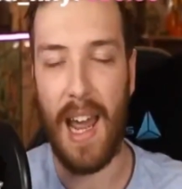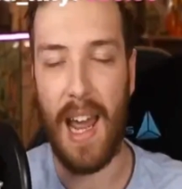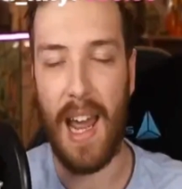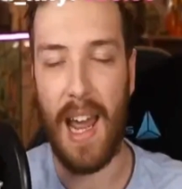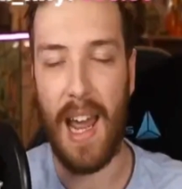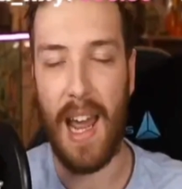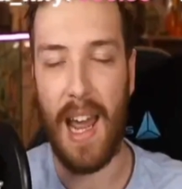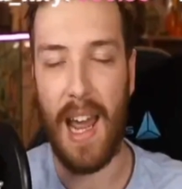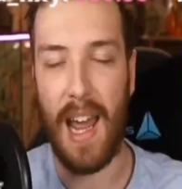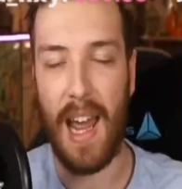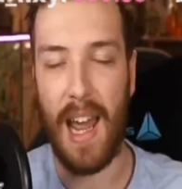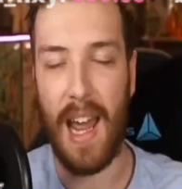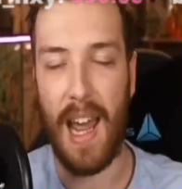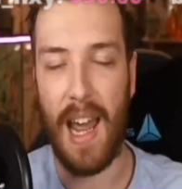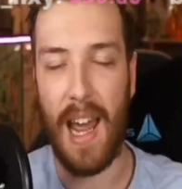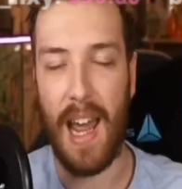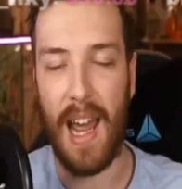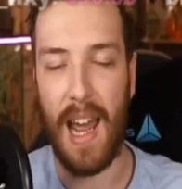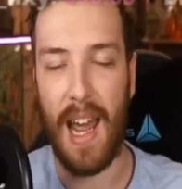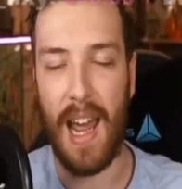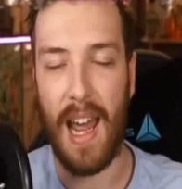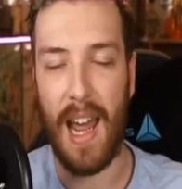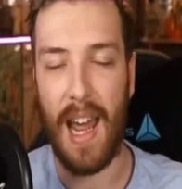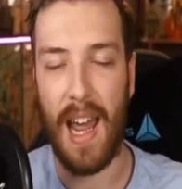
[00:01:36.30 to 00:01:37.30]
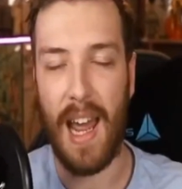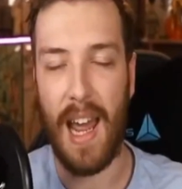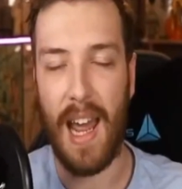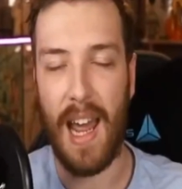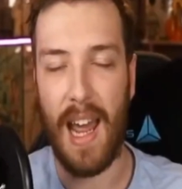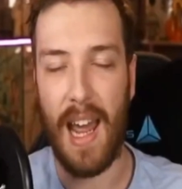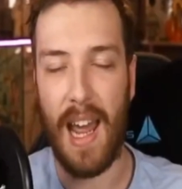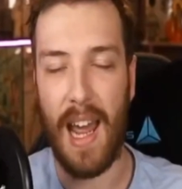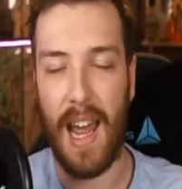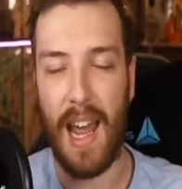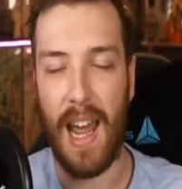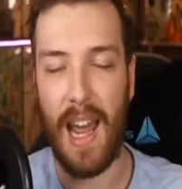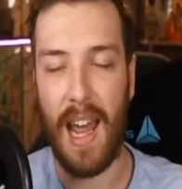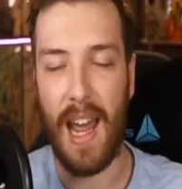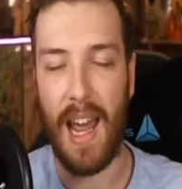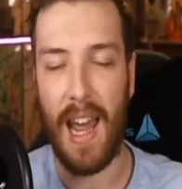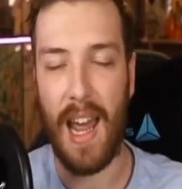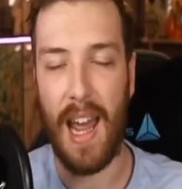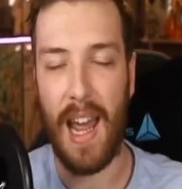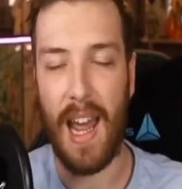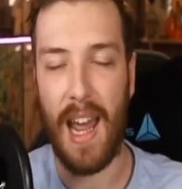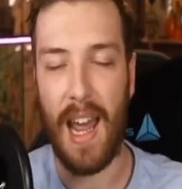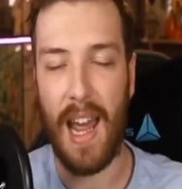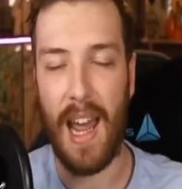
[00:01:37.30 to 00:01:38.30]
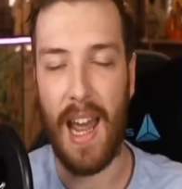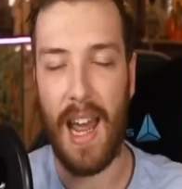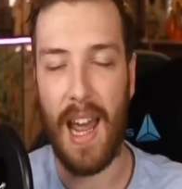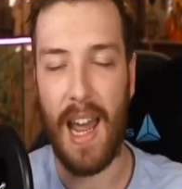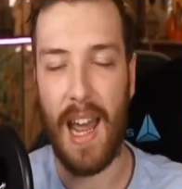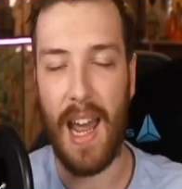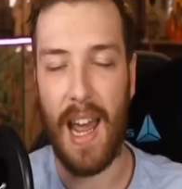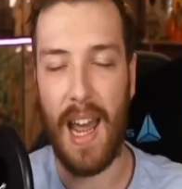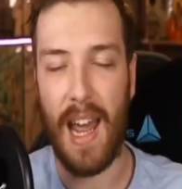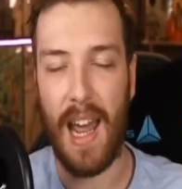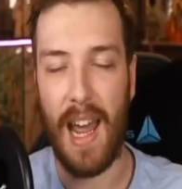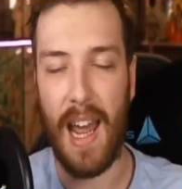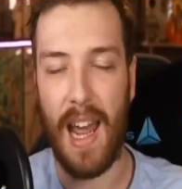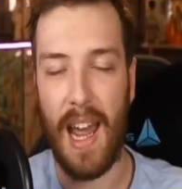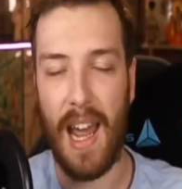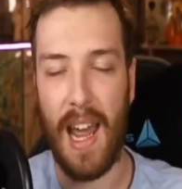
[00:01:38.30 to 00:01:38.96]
Nobody speaks.